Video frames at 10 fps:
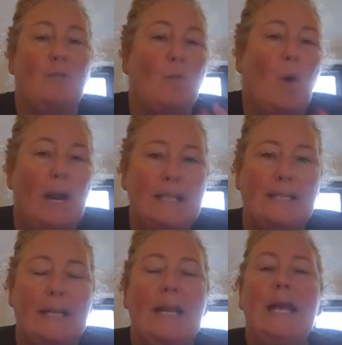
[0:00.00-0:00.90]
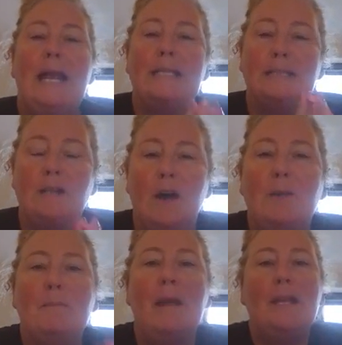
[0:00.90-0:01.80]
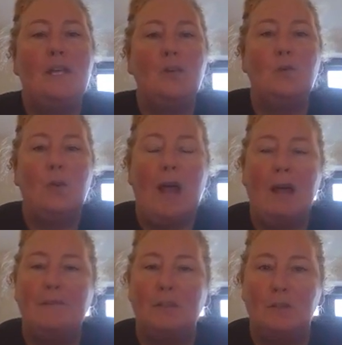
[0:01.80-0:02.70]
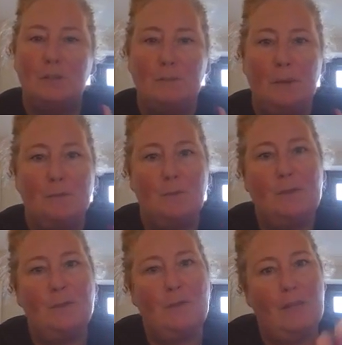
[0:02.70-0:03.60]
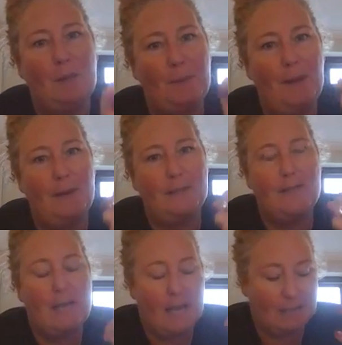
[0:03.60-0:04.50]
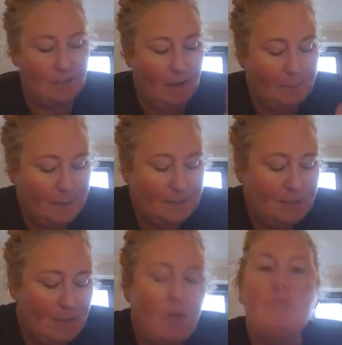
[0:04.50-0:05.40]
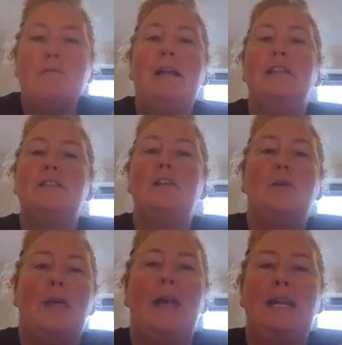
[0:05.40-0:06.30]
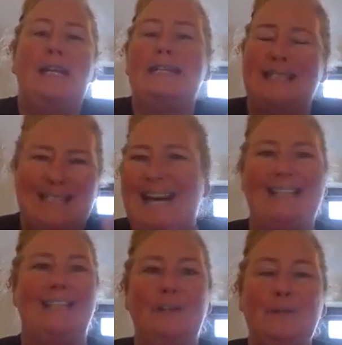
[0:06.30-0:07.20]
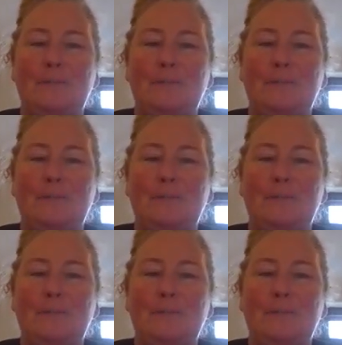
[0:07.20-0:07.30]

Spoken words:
What is it? It's got to make you have goosebumps when you think about it. It's got to be so real to you that it is done.